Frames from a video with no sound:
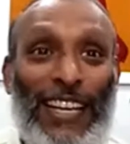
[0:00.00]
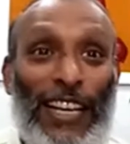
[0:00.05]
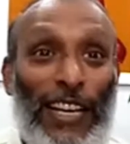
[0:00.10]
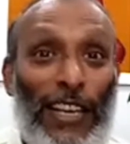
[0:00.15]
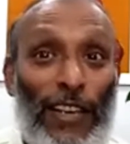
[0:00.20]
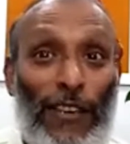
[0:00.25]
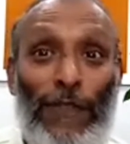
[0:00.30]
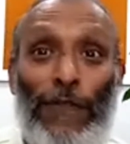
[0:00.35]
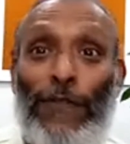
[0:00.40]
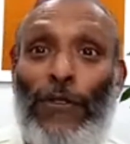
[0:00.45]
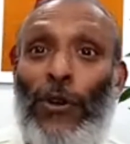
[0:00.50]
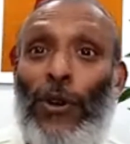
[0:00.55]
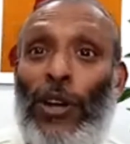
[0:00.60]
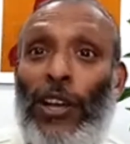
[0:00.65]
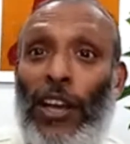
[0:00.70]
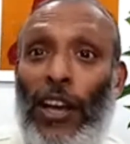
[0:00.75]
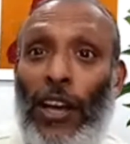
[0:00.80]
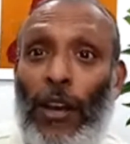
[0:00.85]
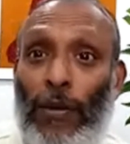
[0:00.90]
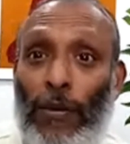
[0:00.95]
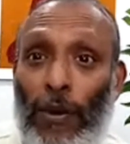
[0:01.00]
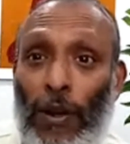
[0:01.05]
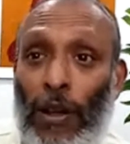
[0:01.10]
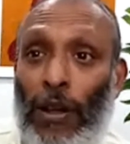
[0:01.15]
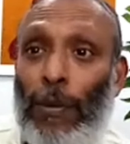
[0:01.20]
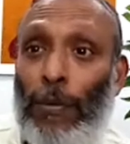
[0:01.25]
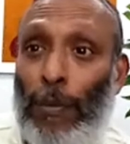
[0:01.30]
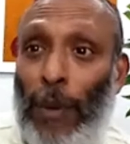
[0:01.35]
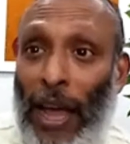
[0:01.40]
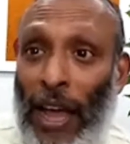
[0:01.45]
If your
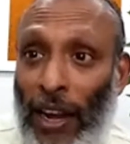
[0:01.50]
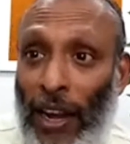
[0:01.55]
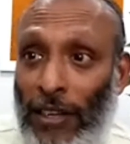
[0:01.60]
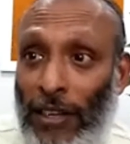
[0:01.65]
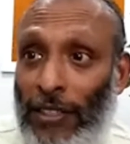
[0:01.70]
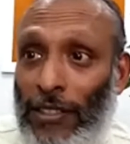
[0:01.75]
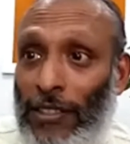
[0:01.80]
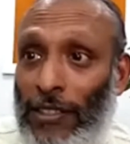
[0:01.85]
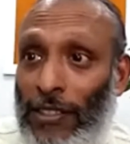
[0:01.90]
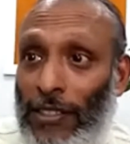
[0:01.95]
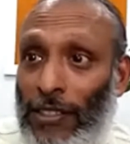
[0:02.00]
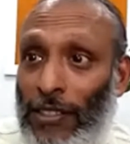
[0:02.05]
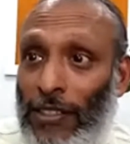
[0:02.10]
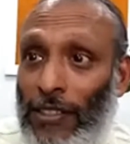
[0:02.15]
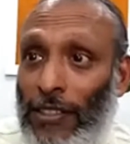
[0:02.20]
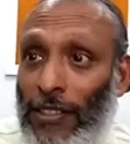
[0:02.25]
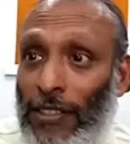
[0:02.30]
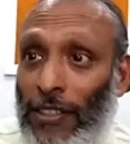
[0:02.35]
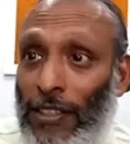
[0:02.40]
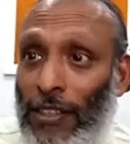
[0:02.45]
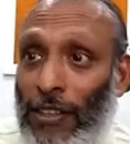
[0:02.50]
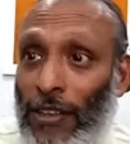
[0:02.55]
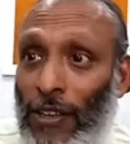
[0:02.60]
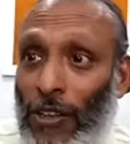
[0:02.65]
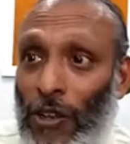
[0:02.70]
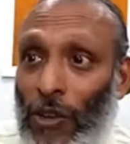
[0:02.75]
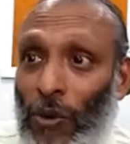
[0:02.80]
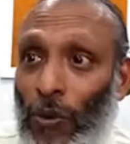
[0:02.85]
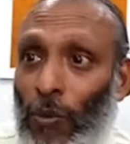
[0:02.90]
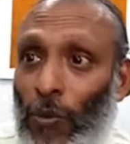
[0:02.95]
great parents
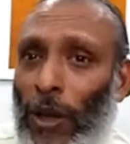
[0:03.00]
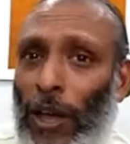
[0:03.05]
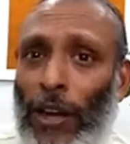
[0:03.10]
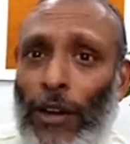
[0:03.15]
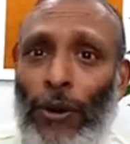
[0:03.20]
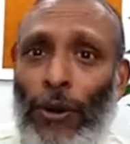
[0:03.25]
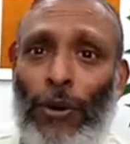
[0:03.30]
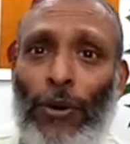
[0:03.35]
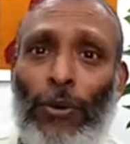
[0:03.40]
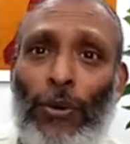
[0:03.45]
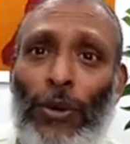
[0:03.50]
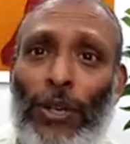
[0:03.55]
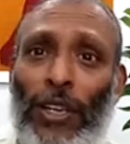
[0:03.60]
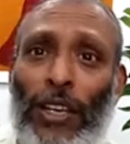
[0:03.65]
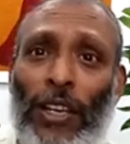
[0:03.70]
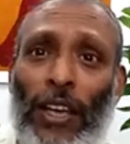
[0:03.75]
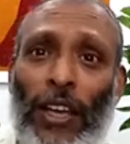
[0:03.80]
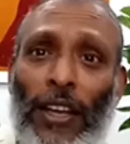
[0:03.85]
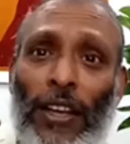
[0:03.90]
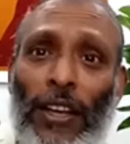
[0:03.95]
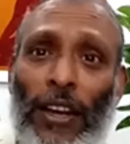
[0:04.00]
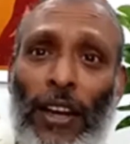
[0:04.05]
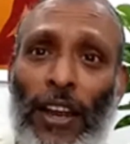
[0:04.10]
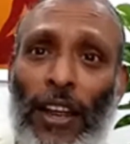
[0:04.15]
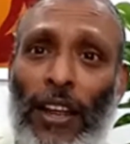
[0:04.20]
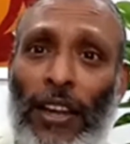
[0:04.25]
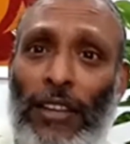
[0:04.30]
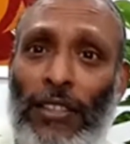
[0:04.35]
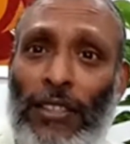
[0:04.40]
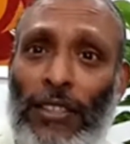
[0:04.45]
were doing a
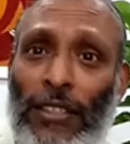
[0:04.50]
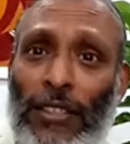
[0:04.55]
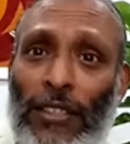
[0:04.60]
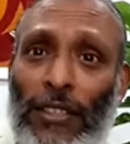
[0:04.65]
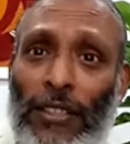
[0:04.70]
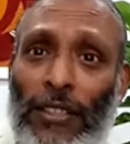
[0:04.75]
great